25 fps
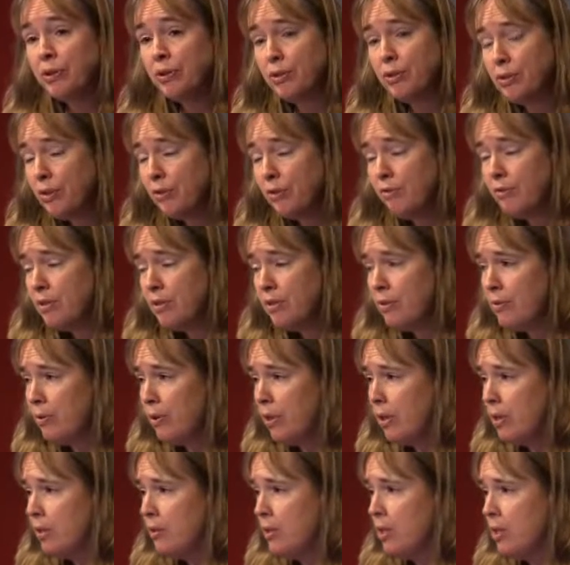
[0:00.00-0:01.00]
services
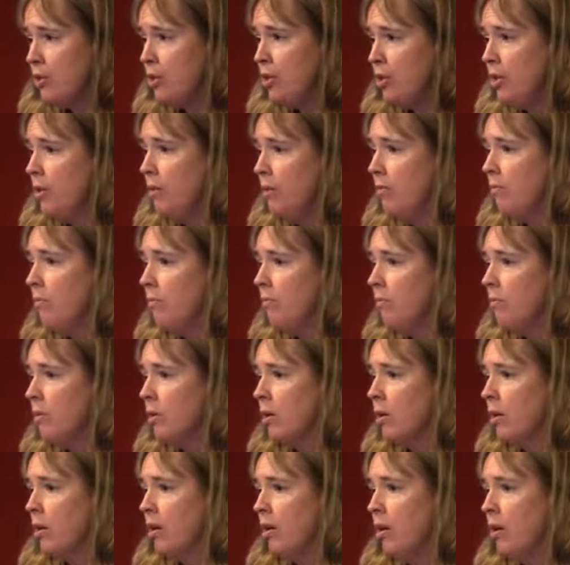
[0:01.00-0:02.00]
organization.
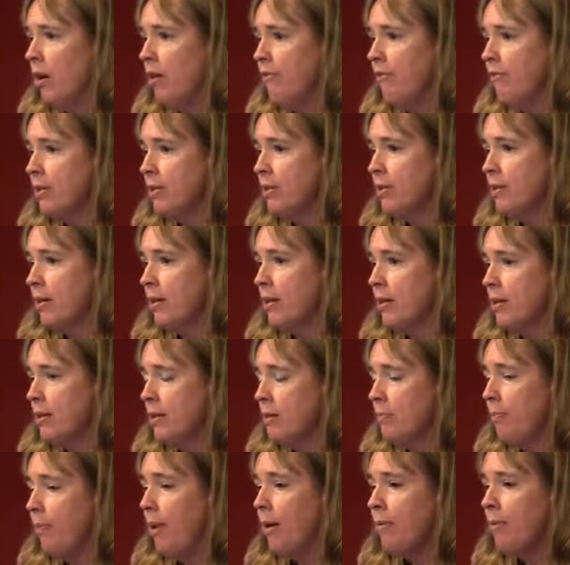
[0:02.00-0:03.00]
We're an office that
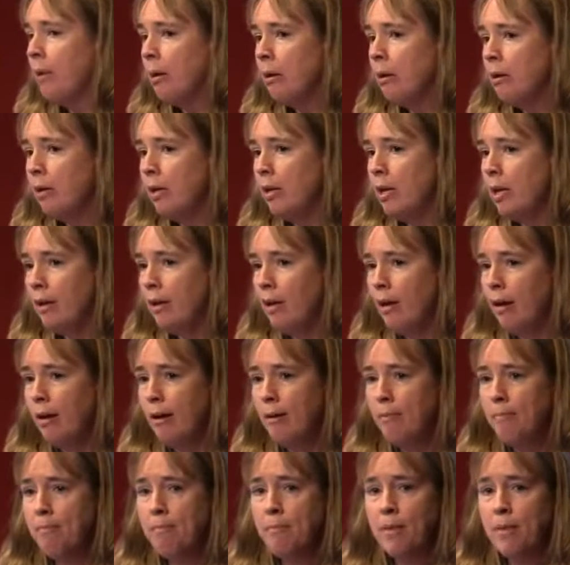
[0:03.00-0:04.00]
is primarily
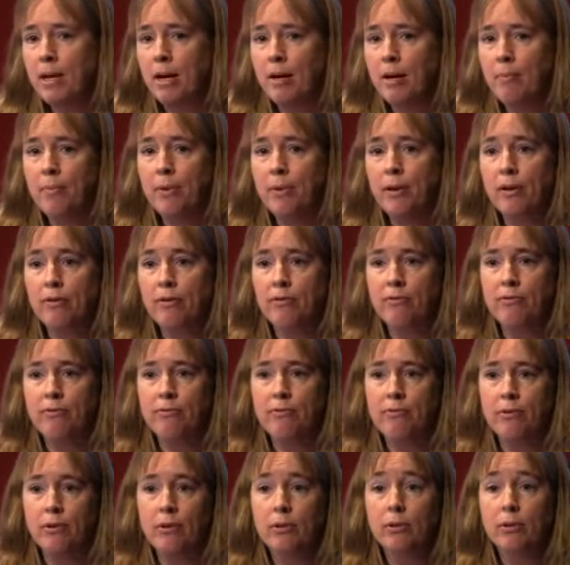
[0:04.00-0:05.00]
made up
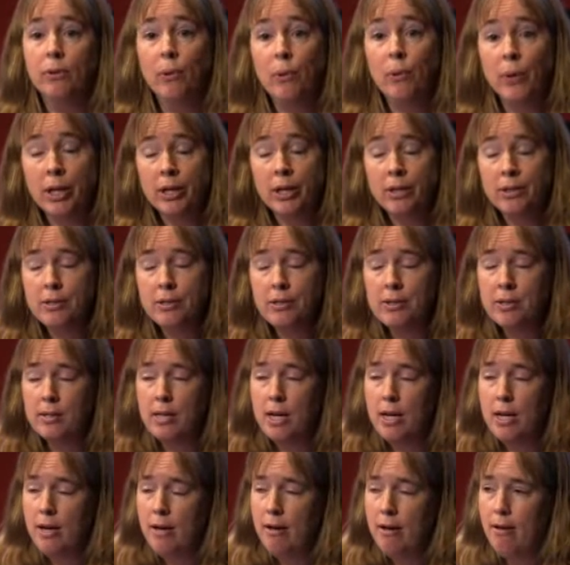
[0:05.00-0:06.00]
of lawyers,
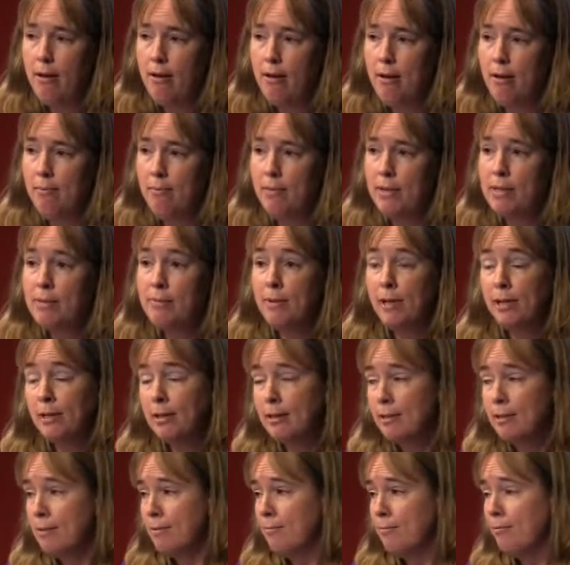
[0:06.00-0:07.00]
as well
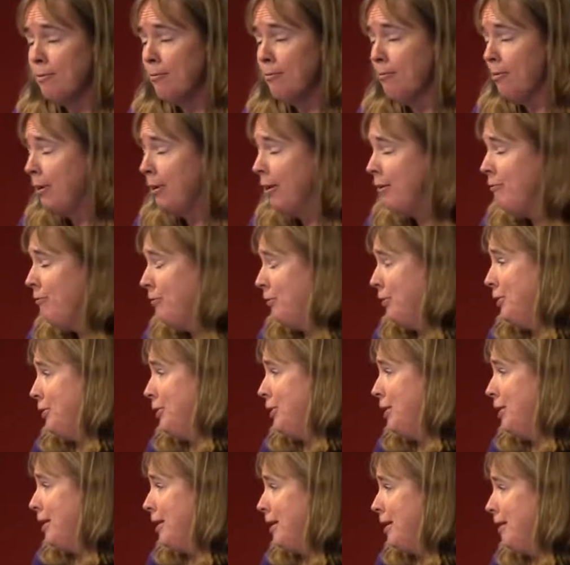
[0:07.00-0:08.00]
as we're really
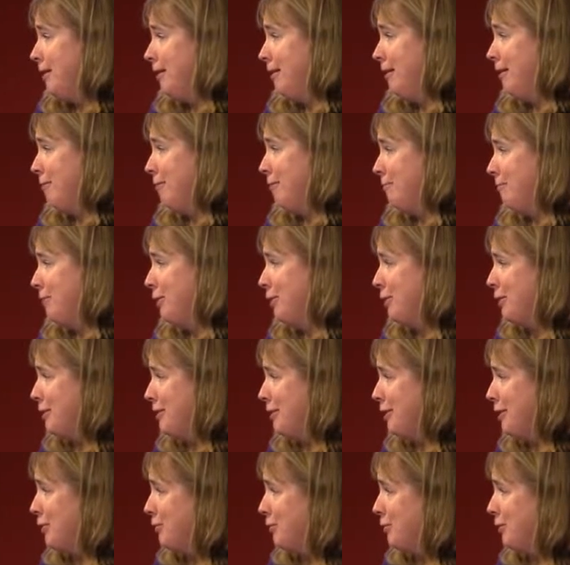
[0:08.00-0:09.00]
fortunate. Hearing
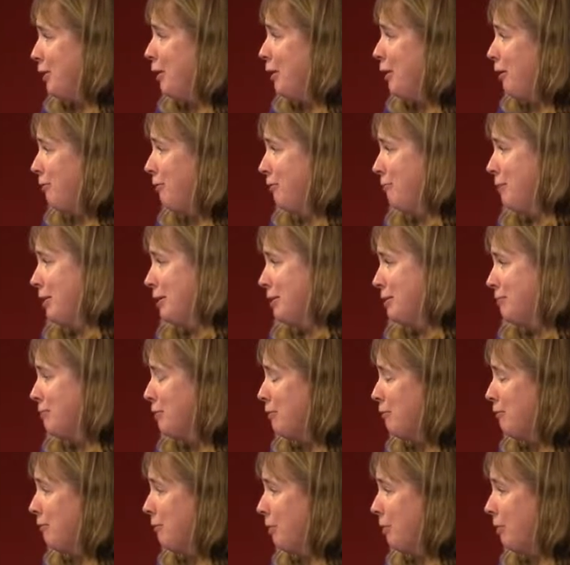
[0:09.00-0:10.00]
Sandra talk makes
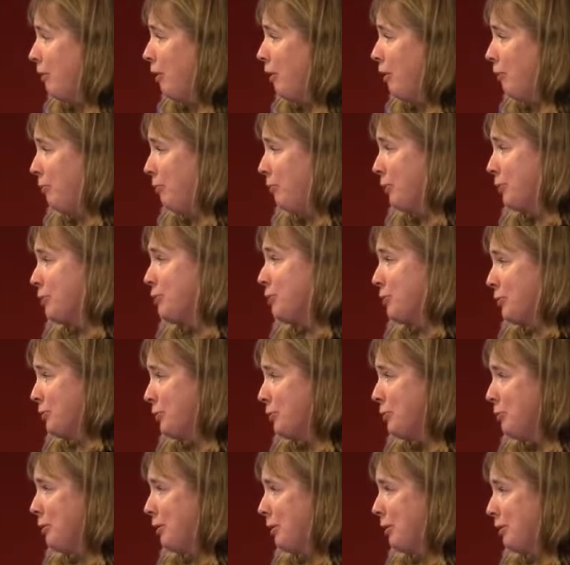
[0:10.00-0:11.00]
me remember how important
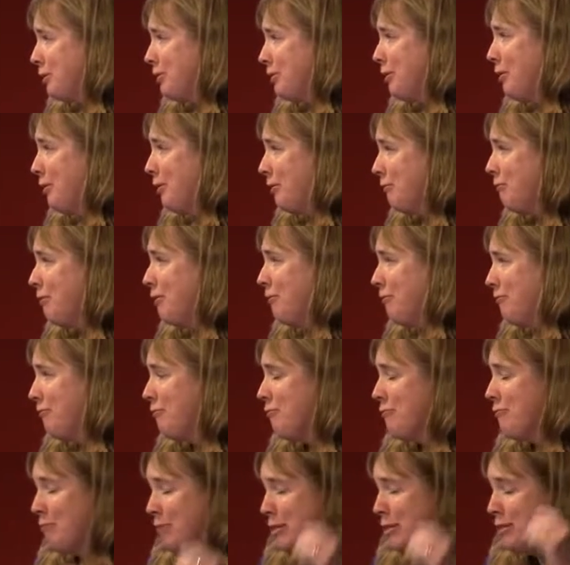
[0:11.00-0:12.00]
social workers are, and we've
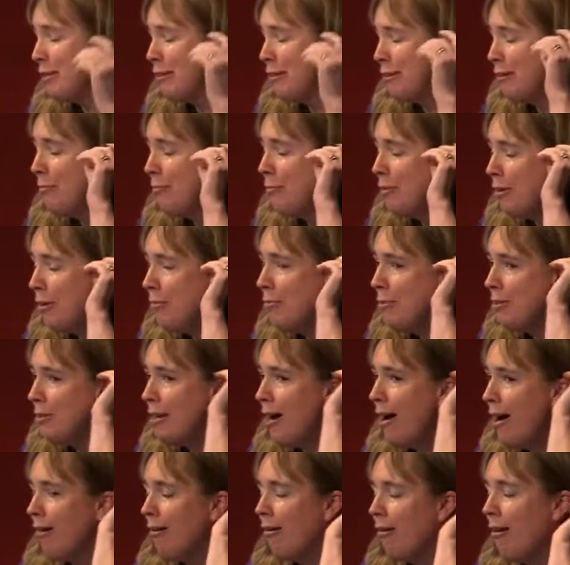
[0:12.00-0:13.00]
recently been able
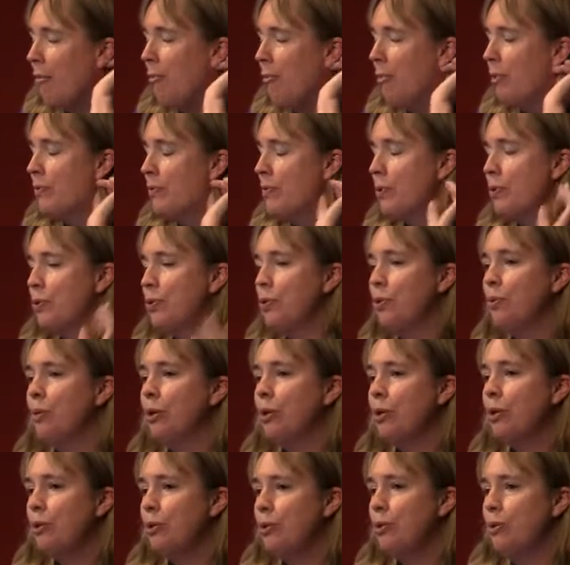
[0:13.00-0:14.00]
to add a couple of social
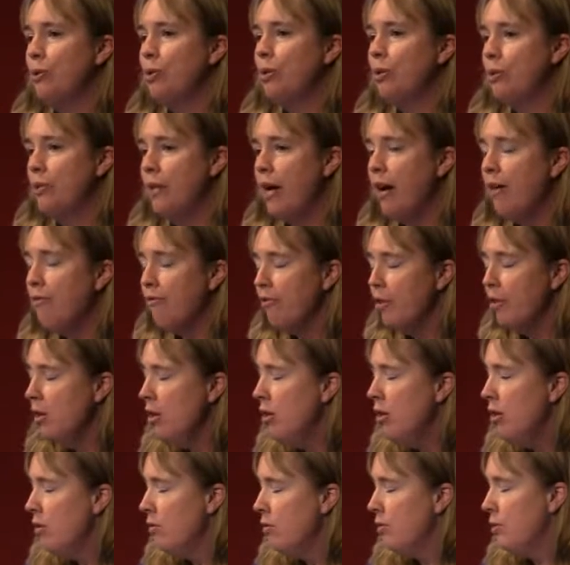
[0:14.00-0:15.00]
workers to our staff,
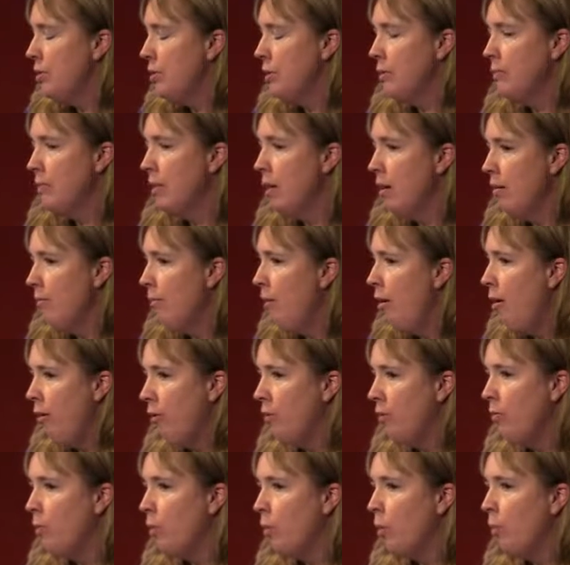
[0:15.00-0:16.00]
which has become
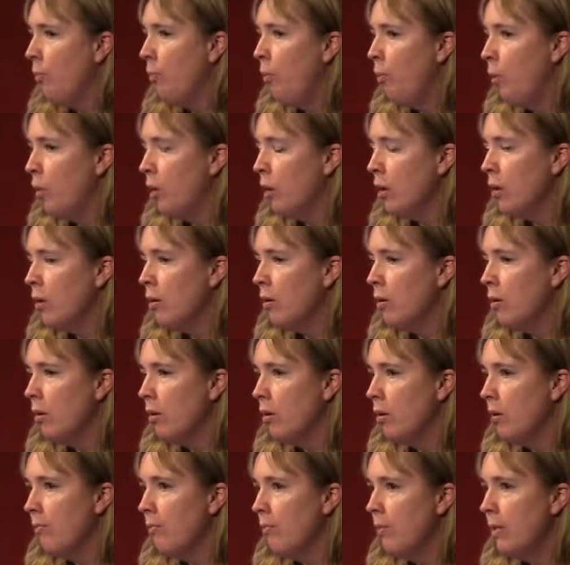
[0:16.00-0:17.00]
all the more important
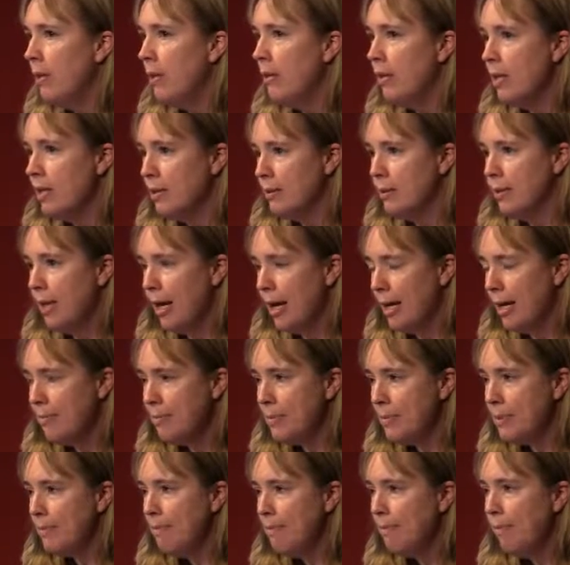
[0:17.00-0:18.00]
in these
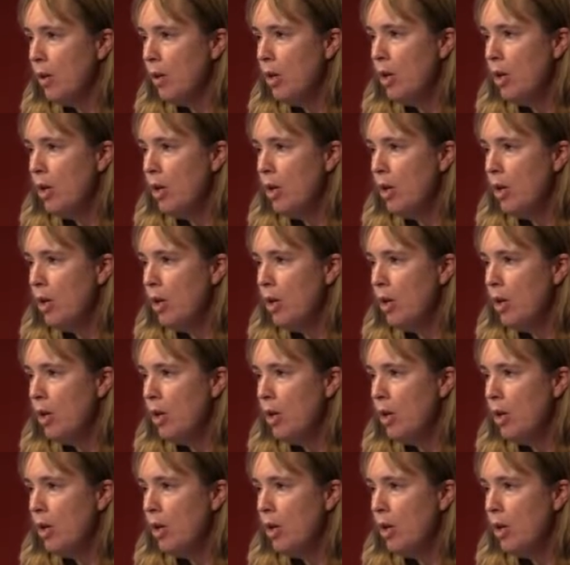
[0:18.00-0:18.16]
times.